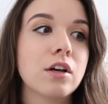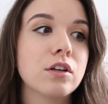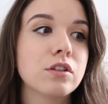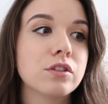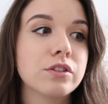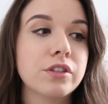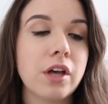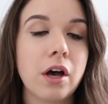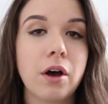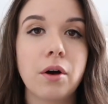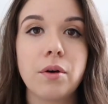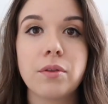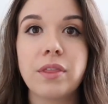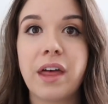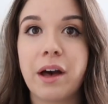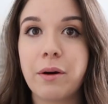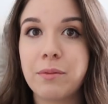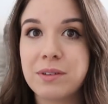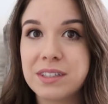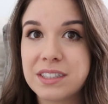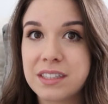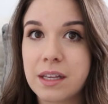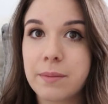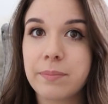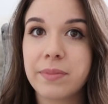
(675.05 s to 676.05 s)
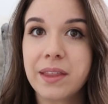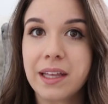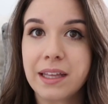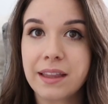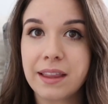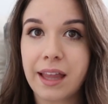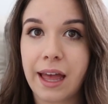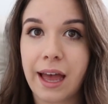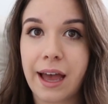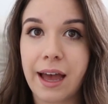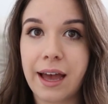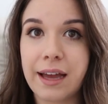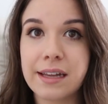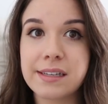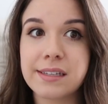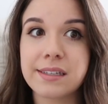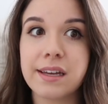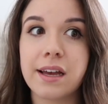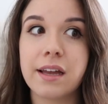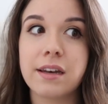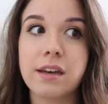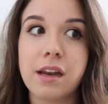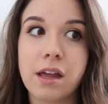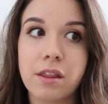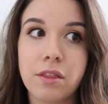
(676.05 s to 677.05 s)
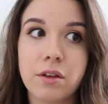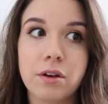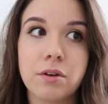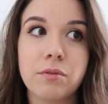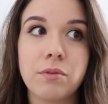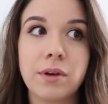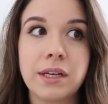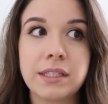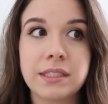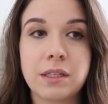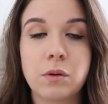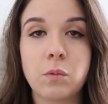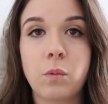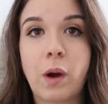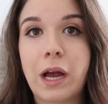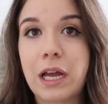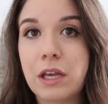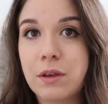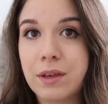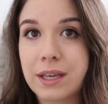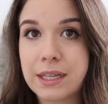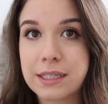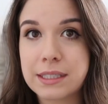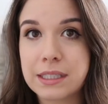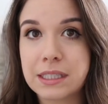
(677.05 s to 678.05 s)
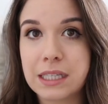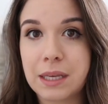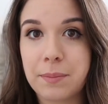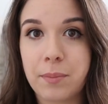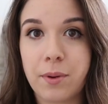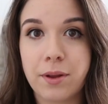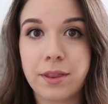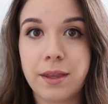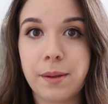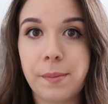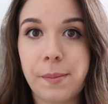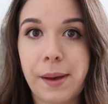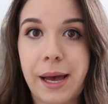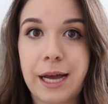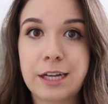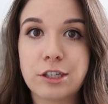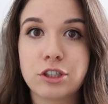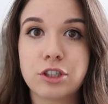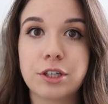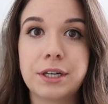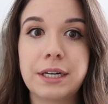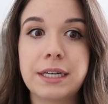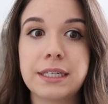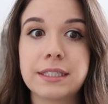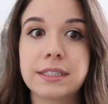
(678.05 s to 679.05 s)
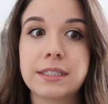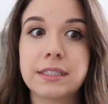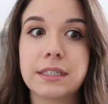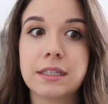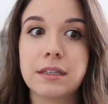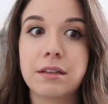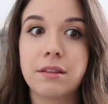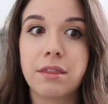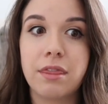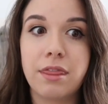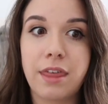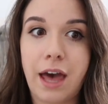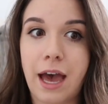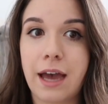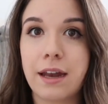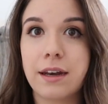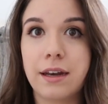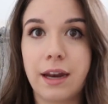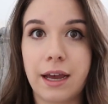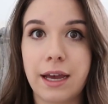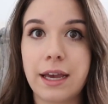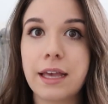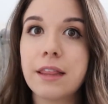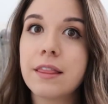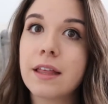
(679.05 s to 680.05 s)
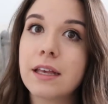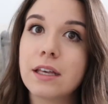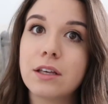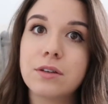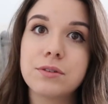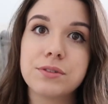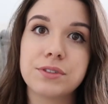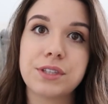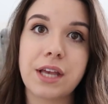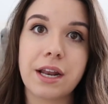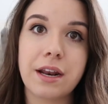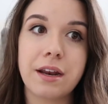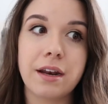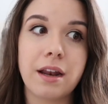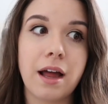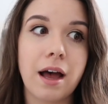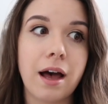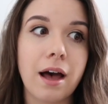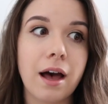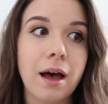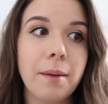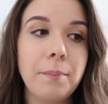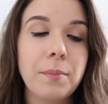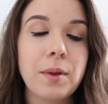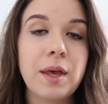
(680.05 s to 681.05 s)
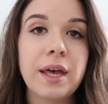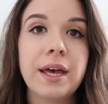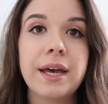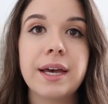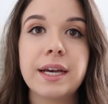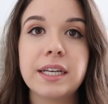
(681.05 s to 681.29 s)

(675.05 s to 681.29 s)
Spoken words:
So that was something that, another reason why you can sleep on the mattress that night that you set it up,